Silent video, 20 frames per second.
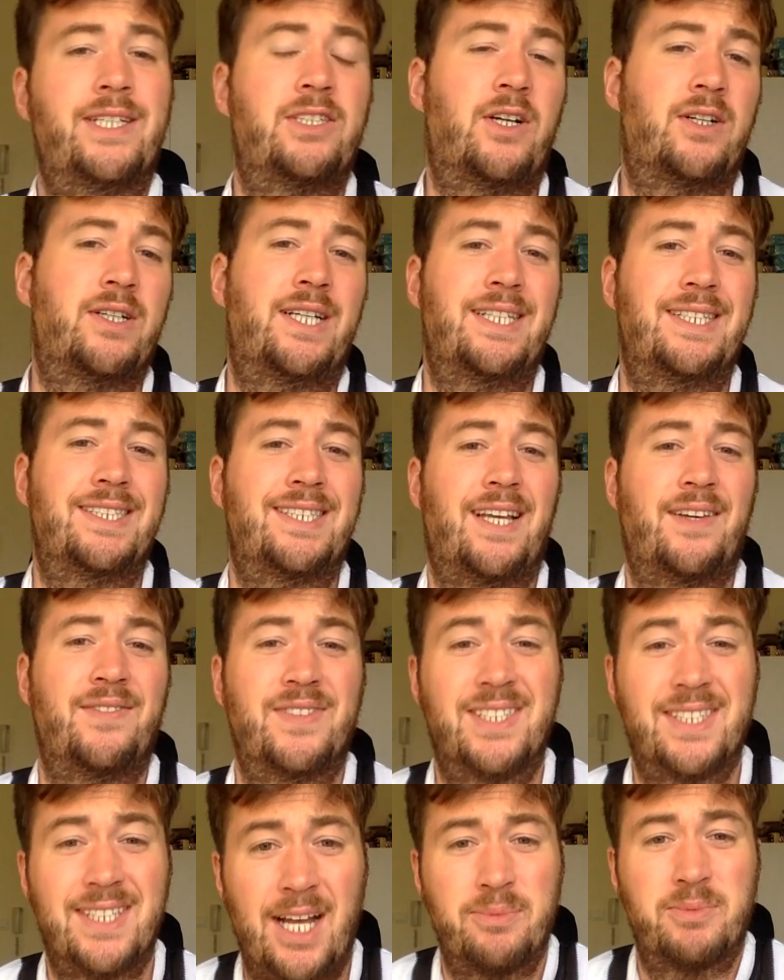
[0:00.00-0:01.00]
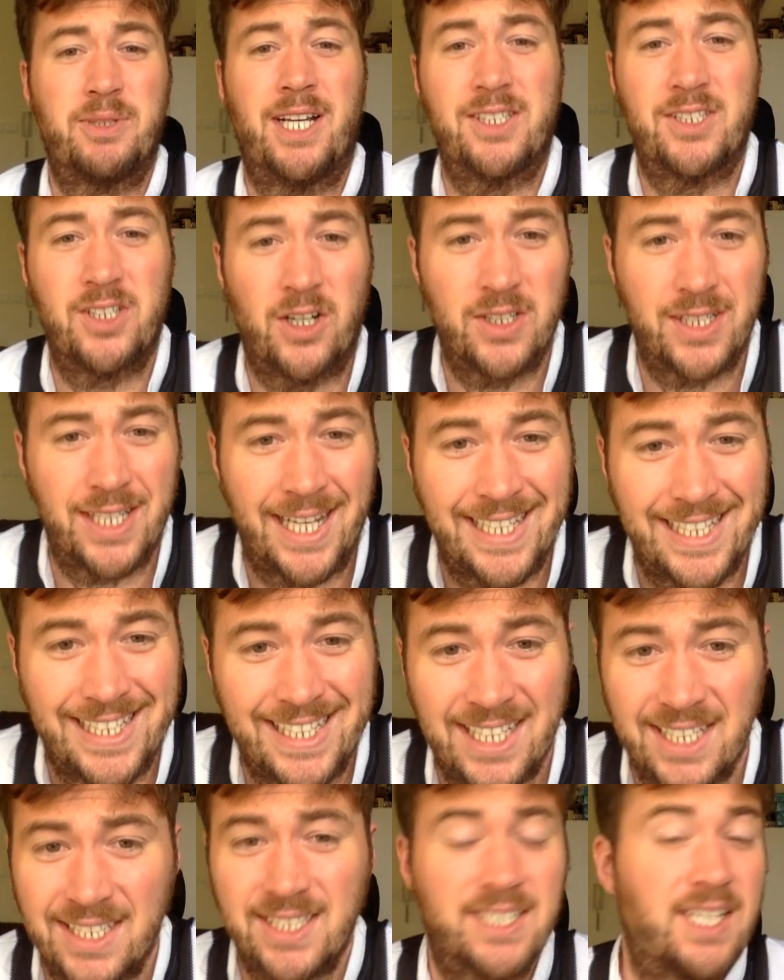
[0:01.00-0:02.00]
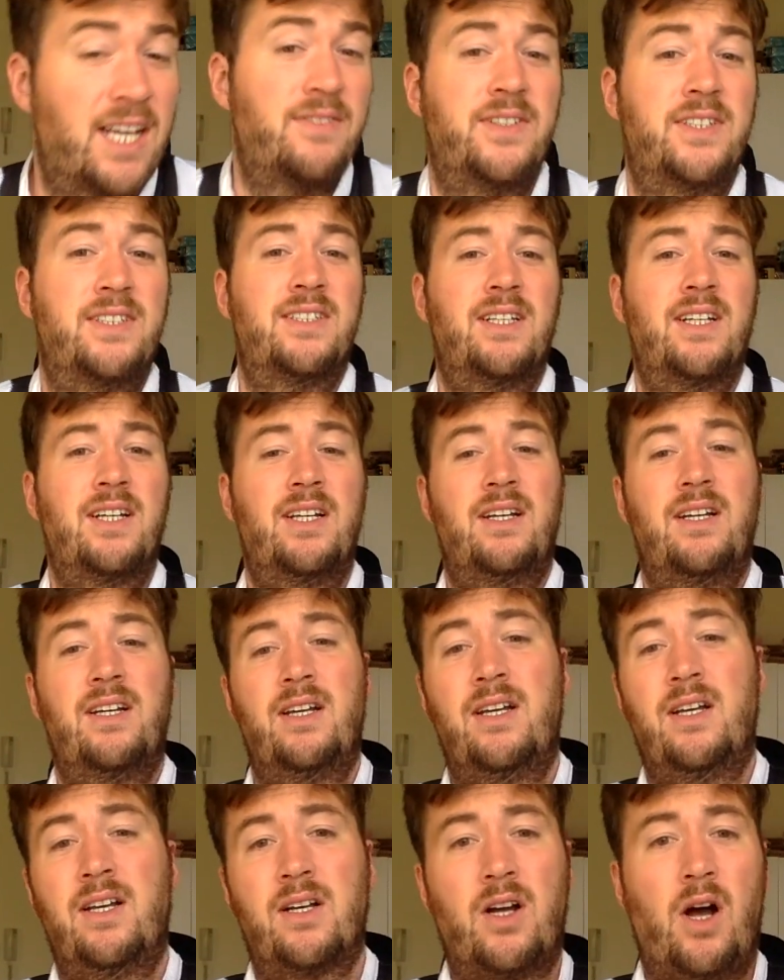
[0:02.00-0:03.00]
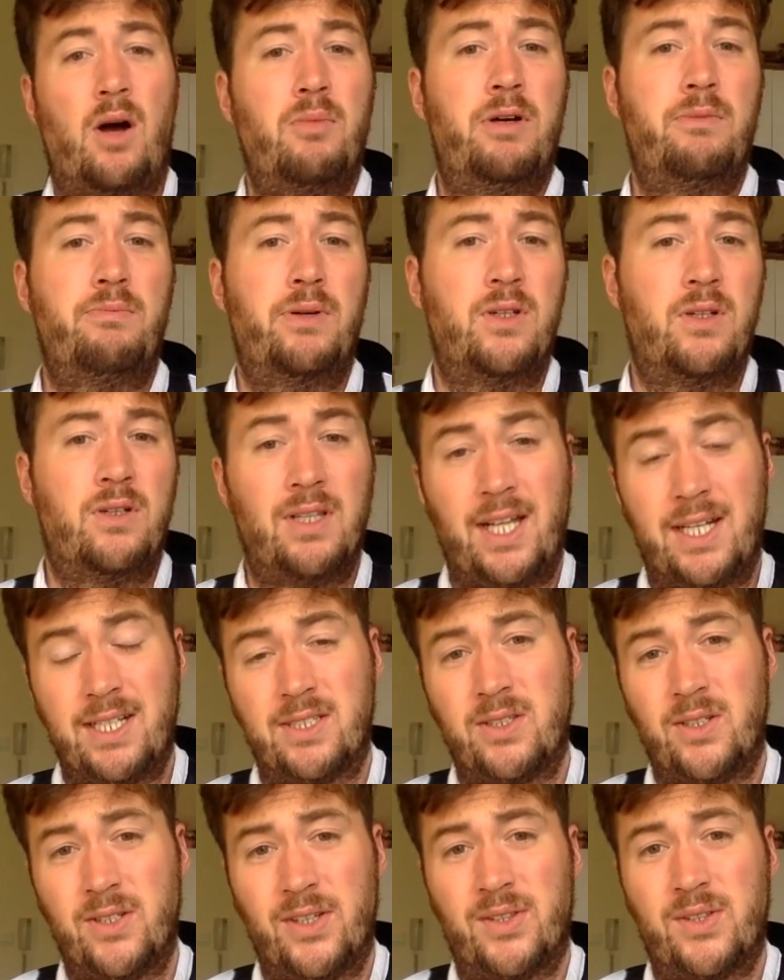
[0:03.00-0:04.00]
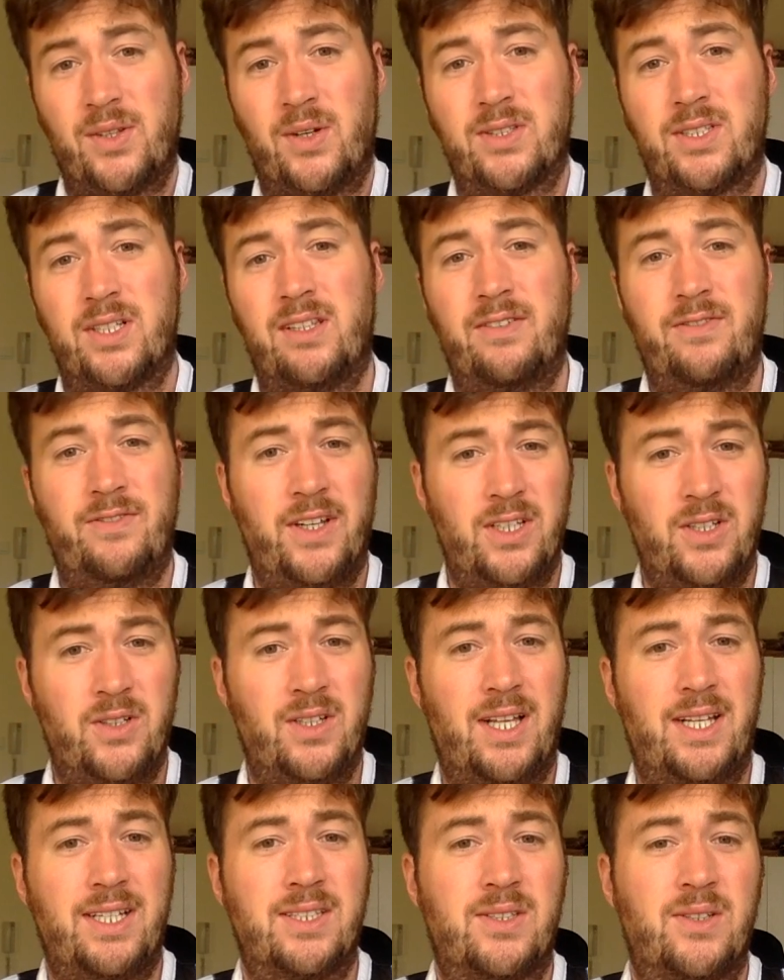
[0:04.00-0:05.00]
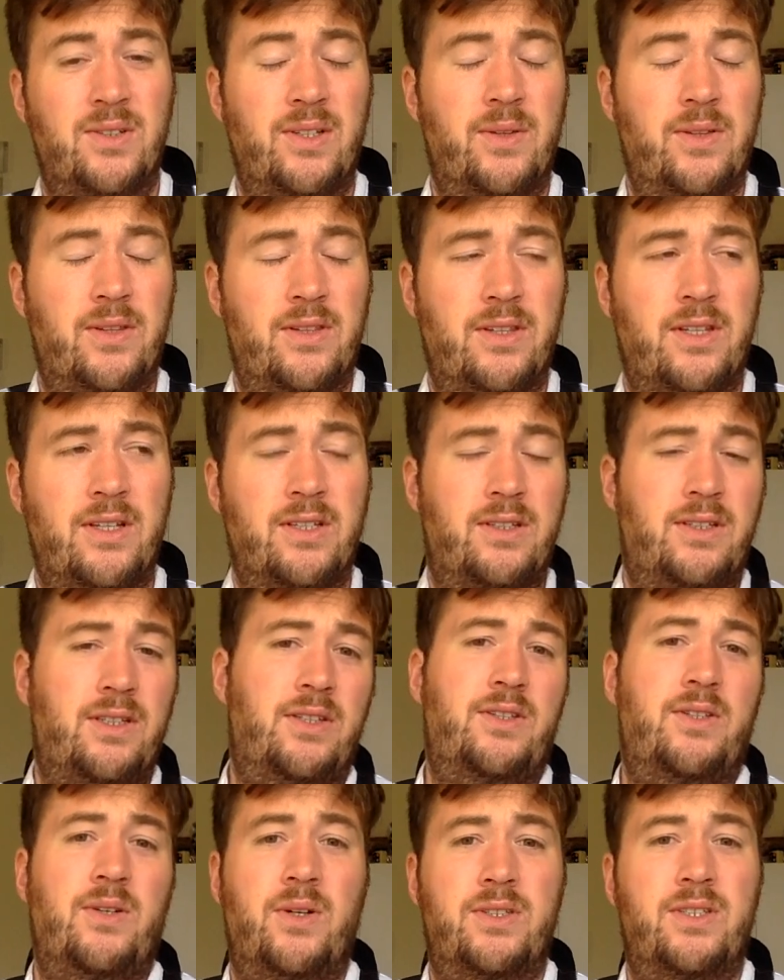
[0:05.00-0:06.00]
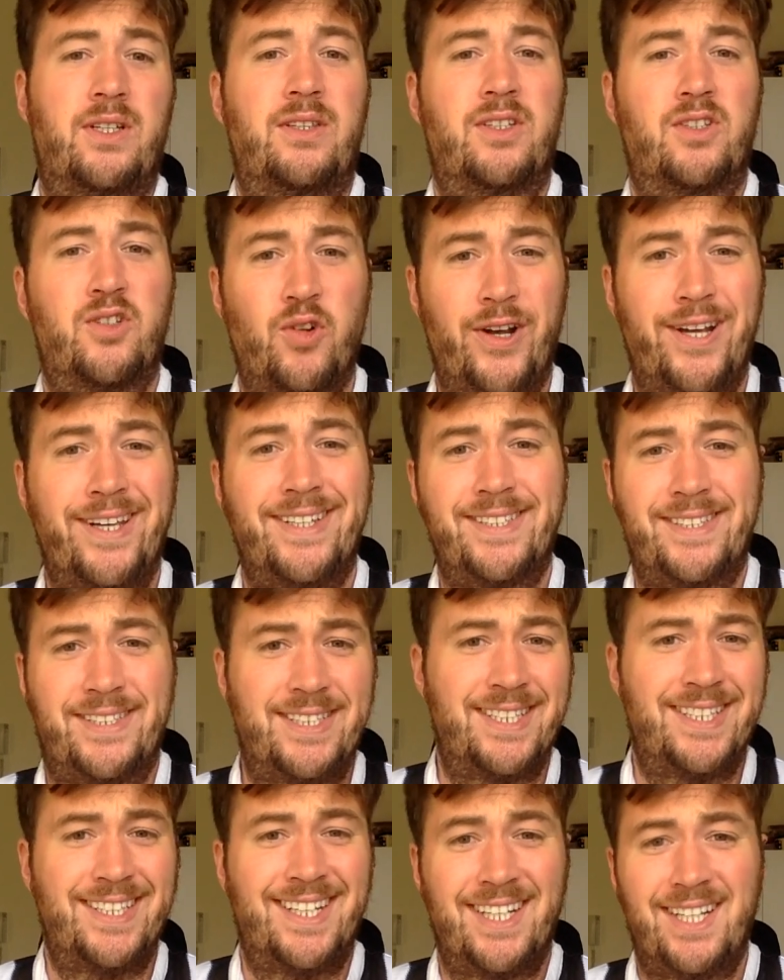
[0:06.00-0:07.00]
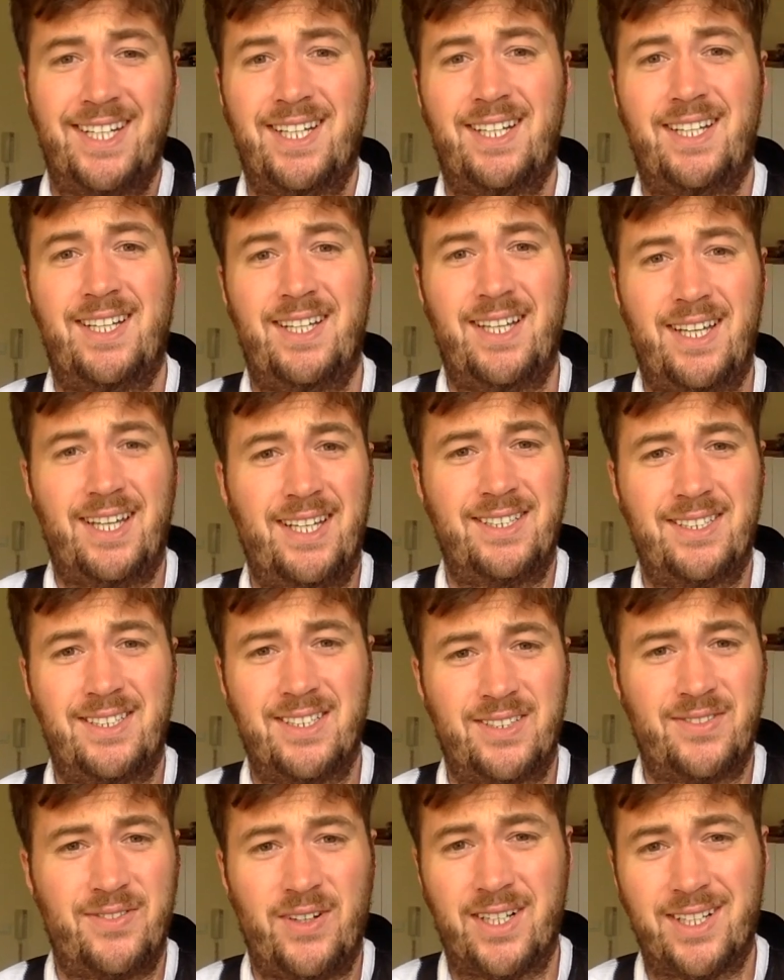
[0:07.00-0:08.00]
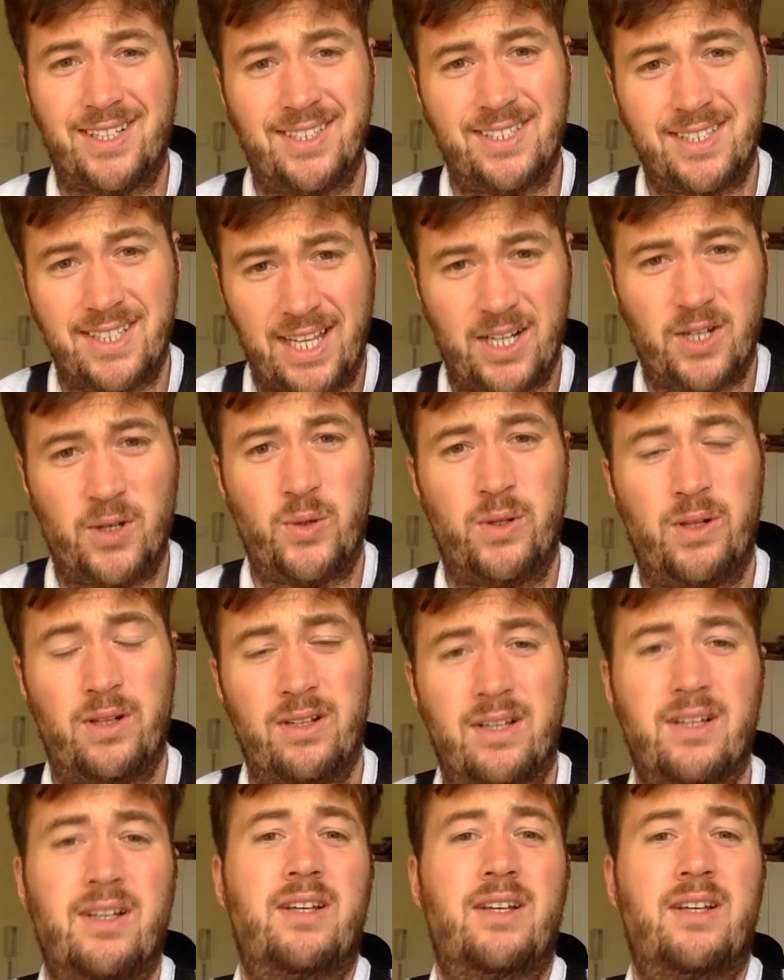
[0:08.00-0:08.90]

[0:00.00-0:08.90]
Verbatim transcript: Jonk87, Snapchat, Jonk1987. Comment below, let us know your thoughts on the video, let us know your, your thoughts on the trades, and just fucking stay cool.